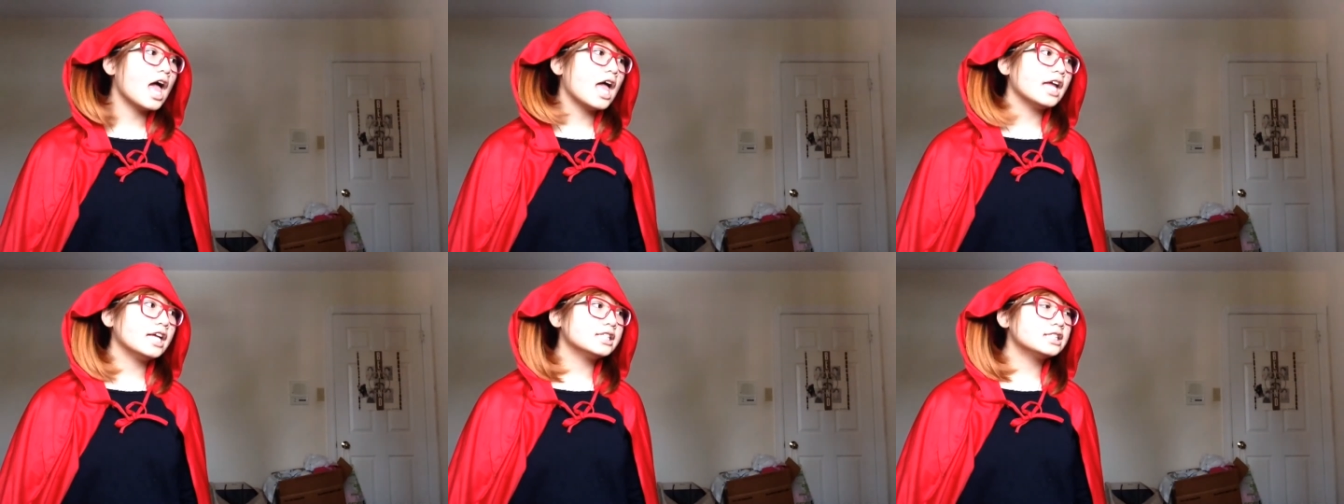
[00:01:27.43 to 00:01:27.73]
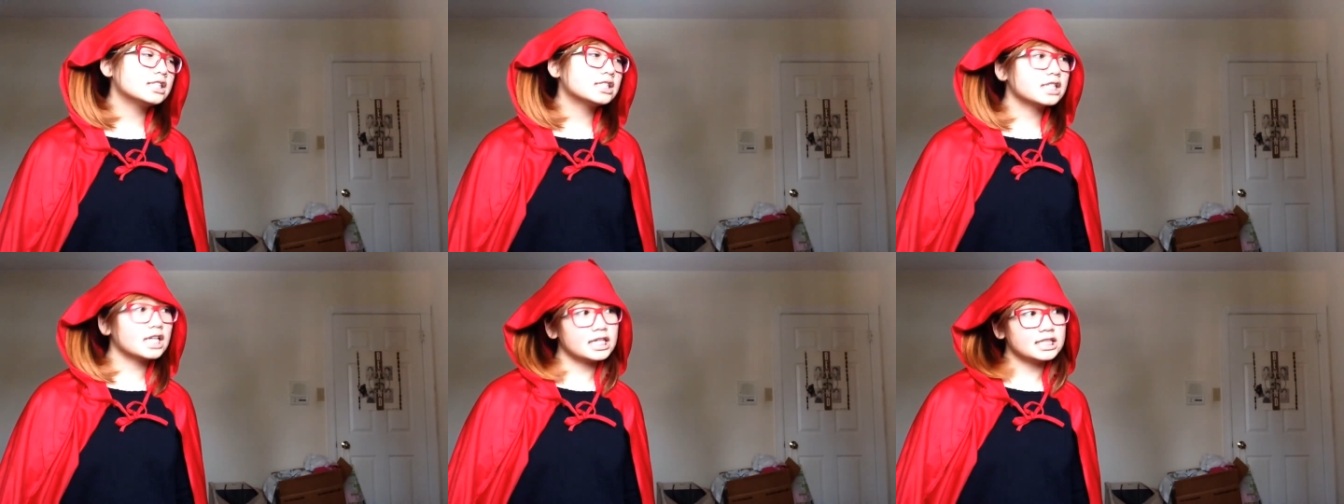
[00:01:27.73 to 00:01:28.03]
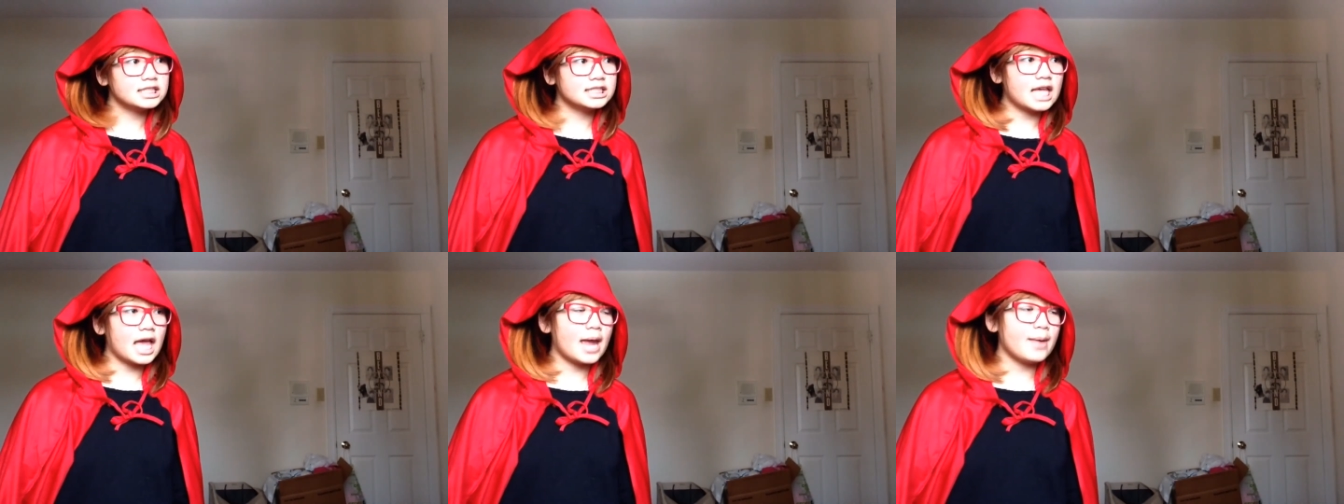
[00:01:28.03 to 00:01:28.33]
It's
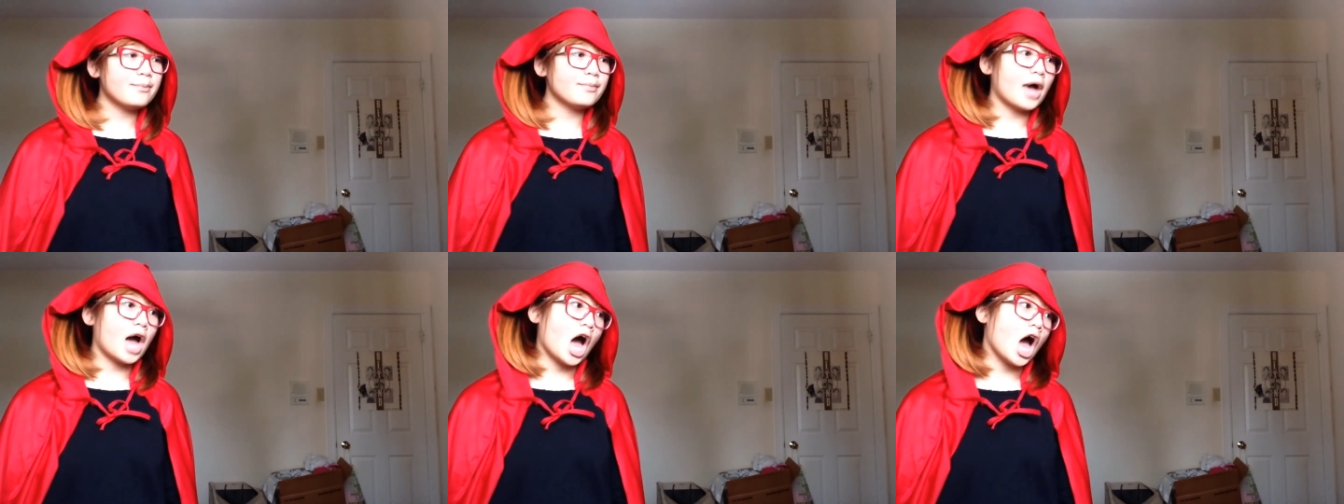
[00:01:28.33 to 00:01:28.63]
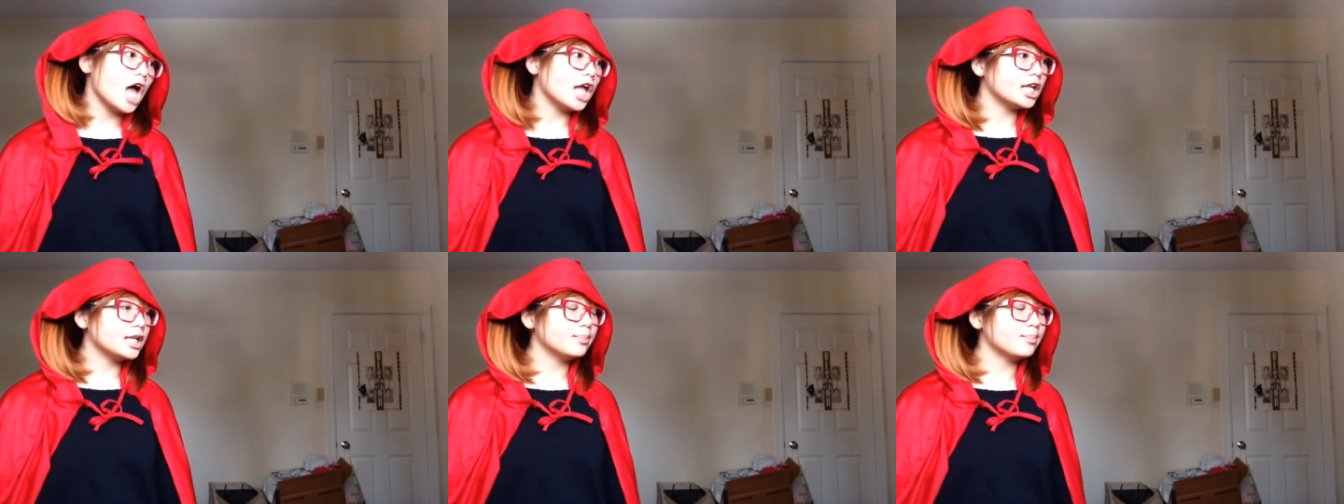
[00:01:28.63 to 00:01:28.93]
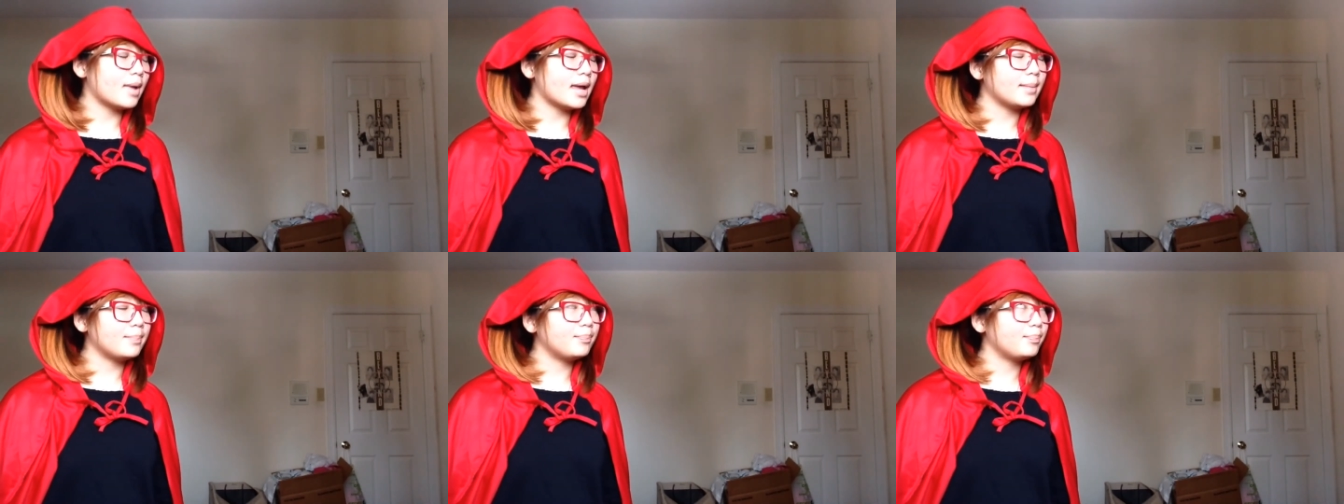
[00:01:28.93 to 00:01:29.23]
because I'm
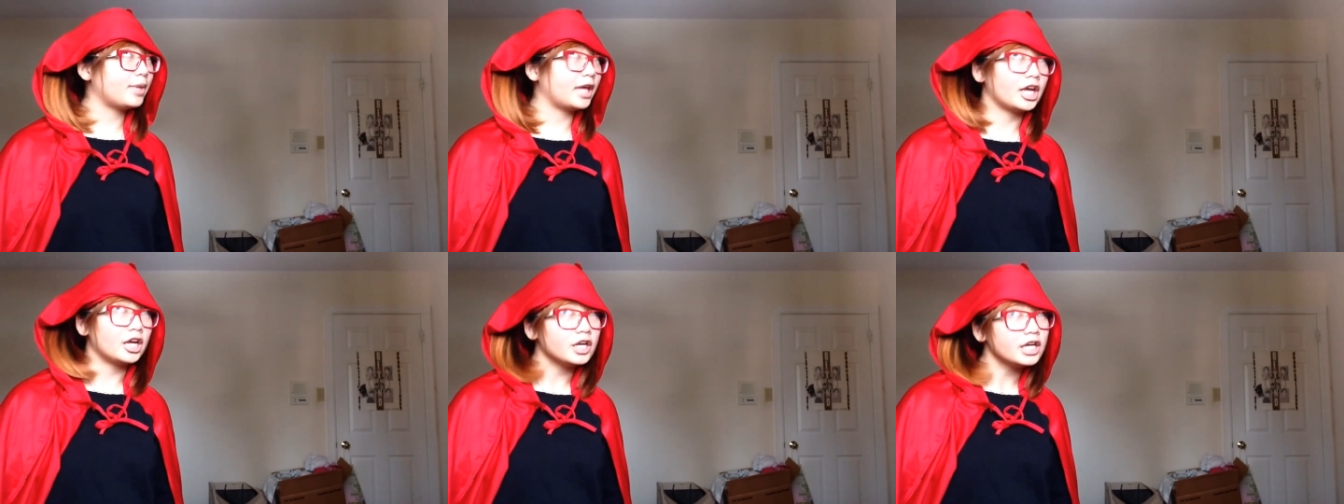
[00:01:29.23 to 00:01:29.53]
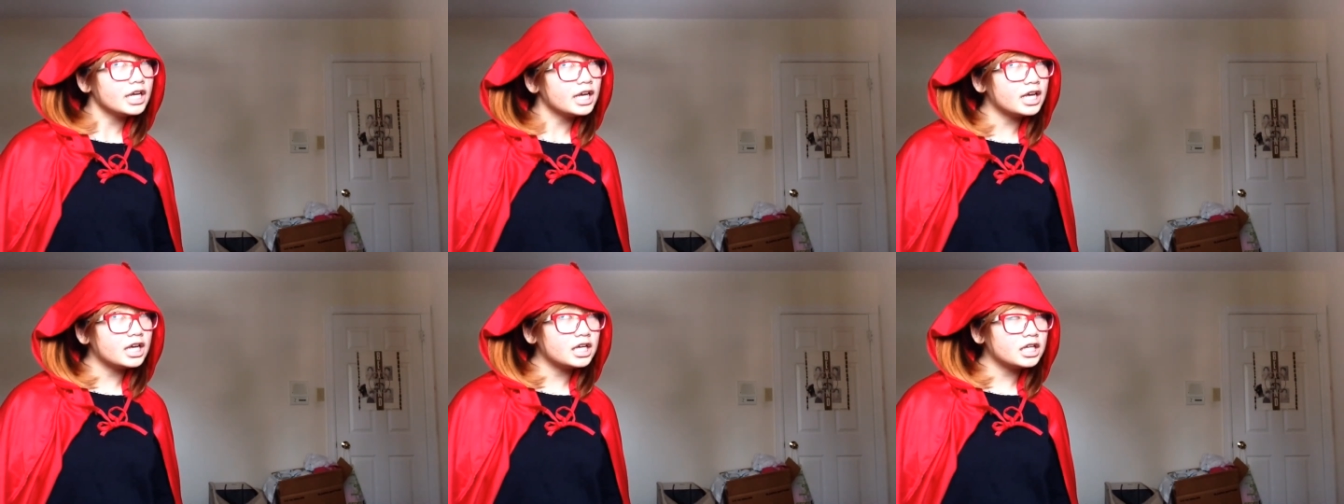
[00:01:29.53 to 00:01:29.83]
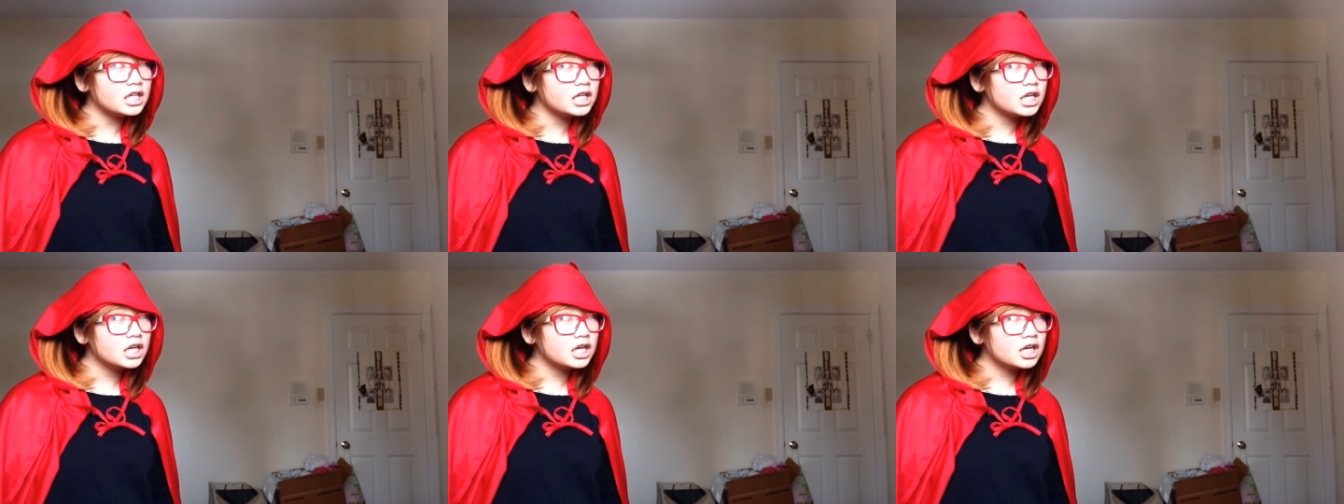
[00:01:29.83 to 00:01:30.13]
on my period.